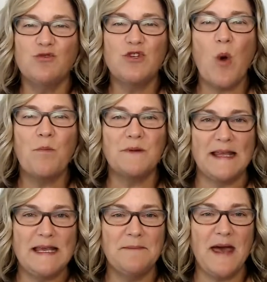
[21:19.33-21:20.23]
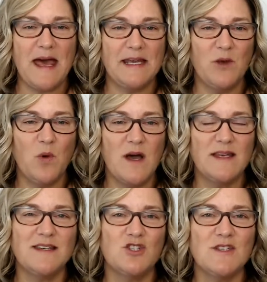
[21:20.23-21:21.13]
So don't blame
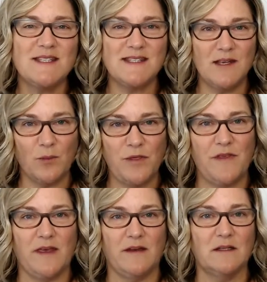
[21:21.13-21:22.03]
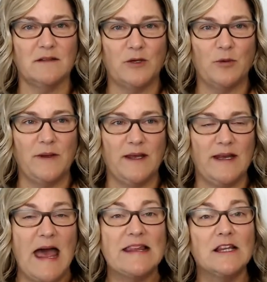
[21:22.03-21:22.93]
anyone. Just sit with it a little
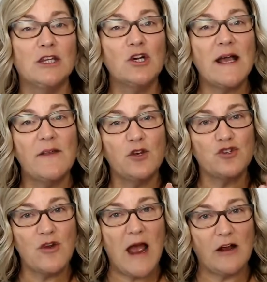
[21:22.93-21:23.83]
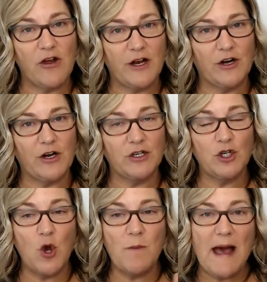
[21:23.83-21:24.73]
bit and look at your track record.
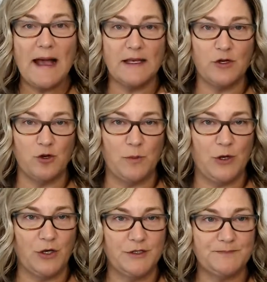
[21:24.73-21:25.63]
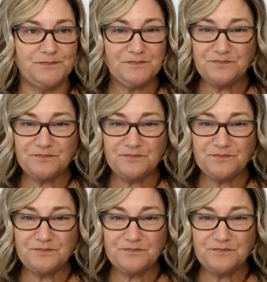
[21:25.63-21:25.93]
Go back in your book.